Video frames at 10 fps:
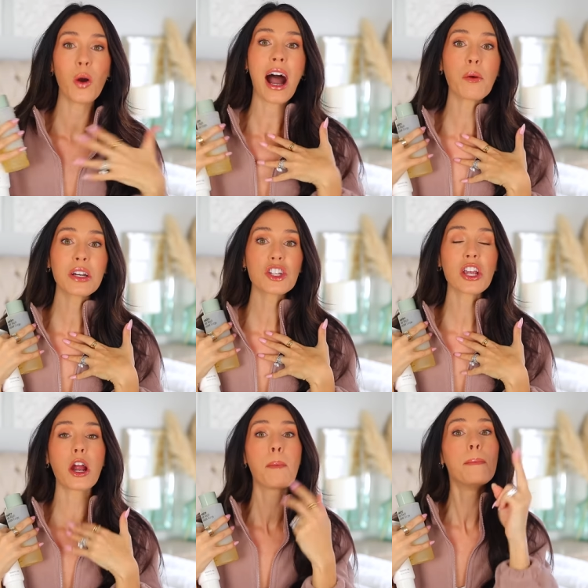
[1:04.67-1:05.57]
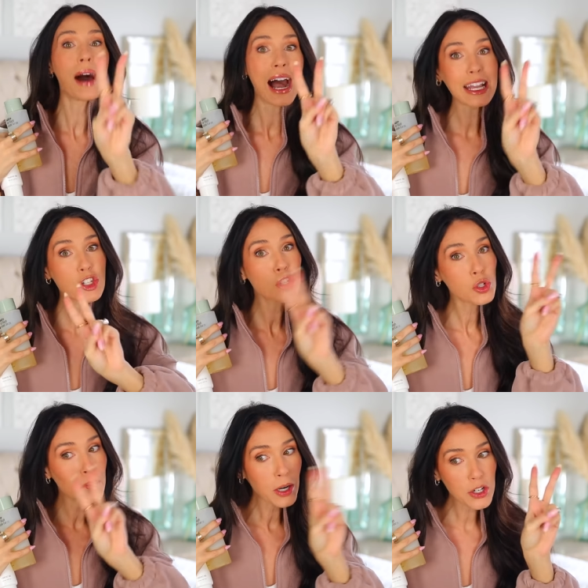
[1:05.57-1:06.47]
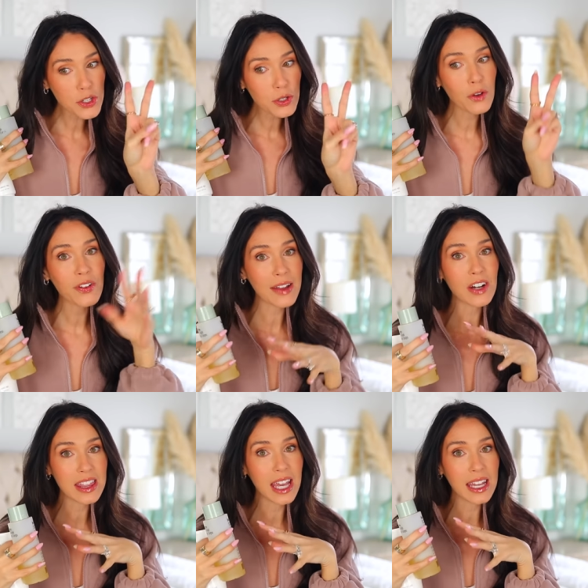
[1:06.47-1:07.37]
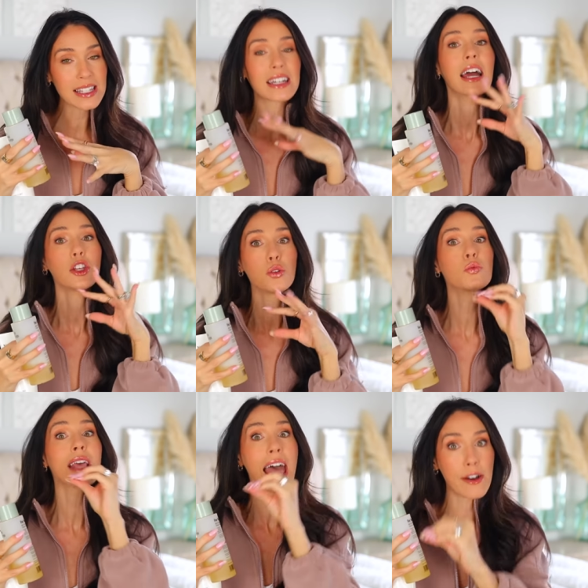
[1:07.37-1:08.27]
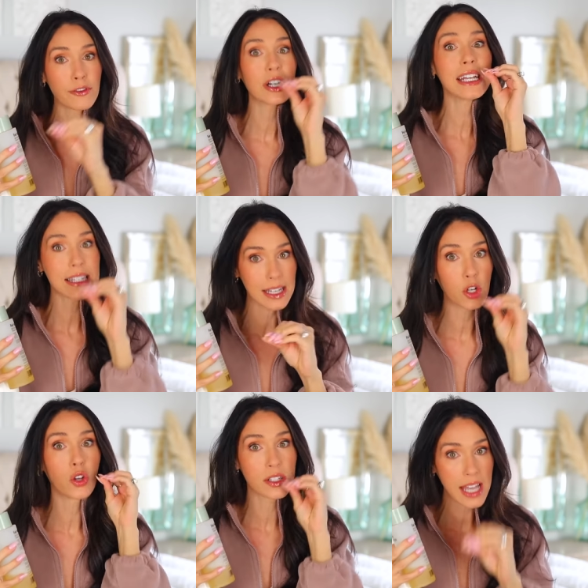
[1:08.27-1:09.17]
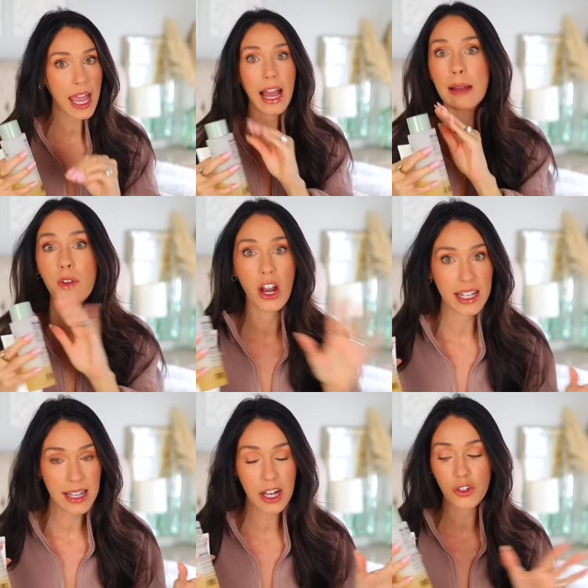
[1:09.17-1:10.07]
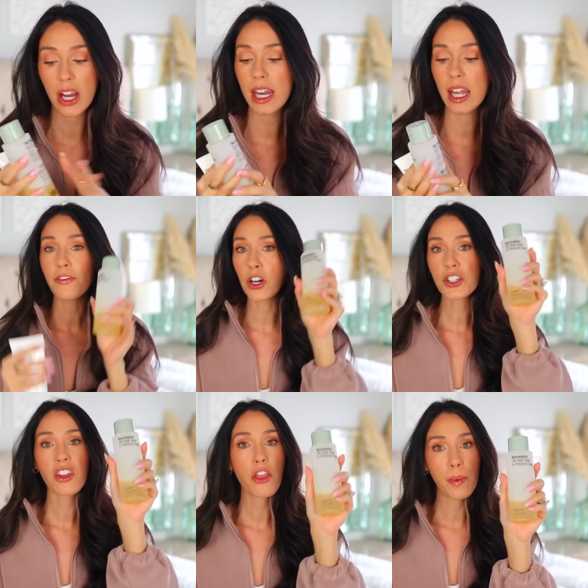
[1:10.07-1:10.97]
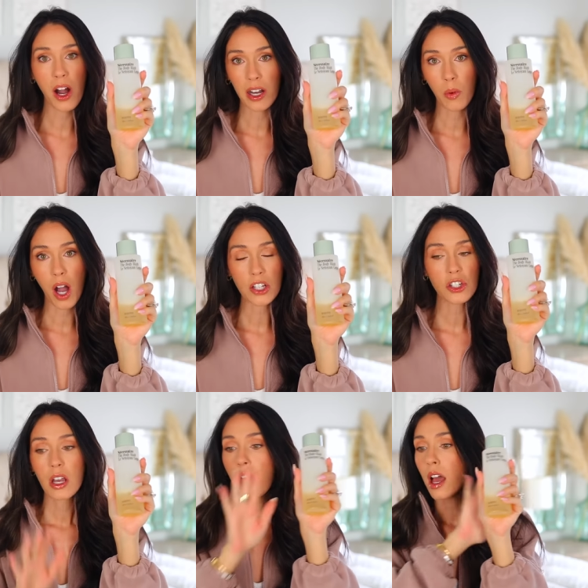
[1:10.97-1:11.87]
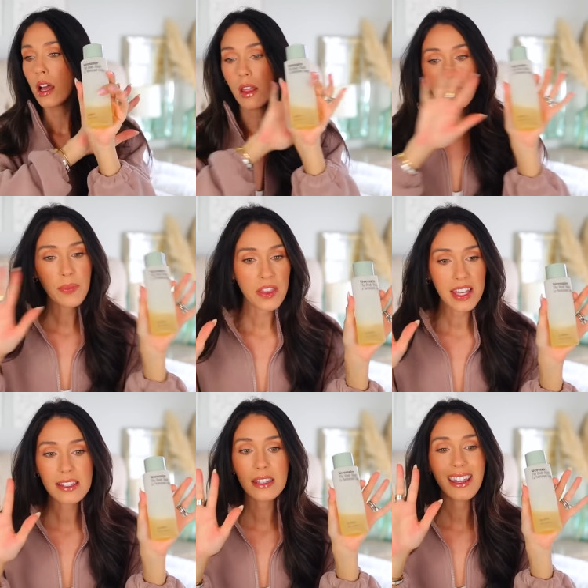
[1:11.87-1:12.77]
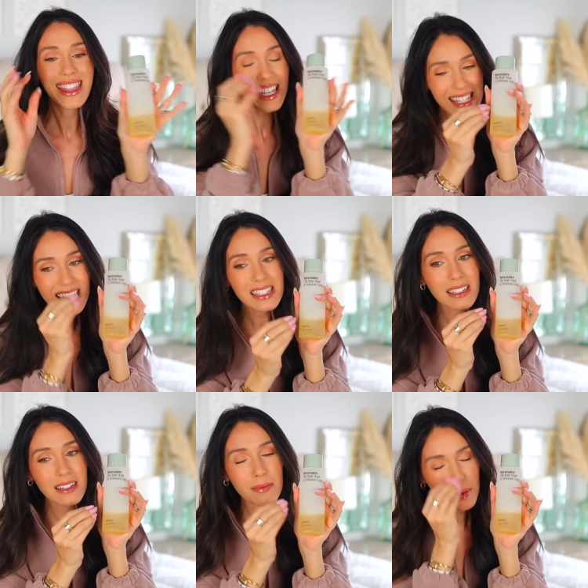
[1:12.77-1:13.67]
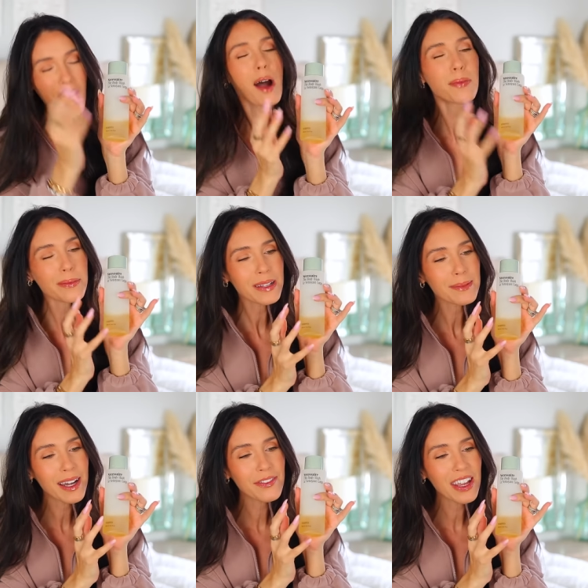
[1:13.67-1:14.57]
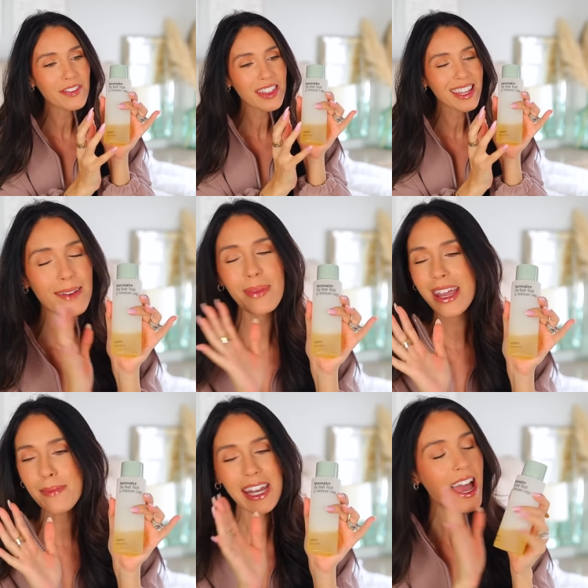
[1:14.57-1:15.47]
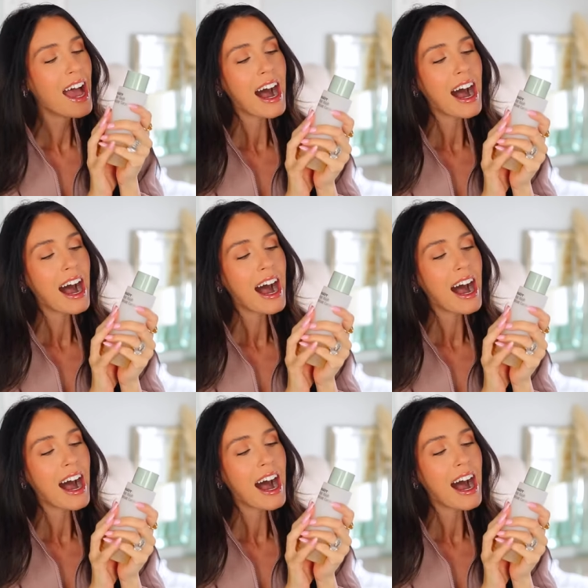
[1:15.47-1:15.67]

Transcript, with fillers: I want to share my two personal favorite things that I use every single day. I'm not exaggerating. First, the body wash. This this is probably my favorite thing, maybe.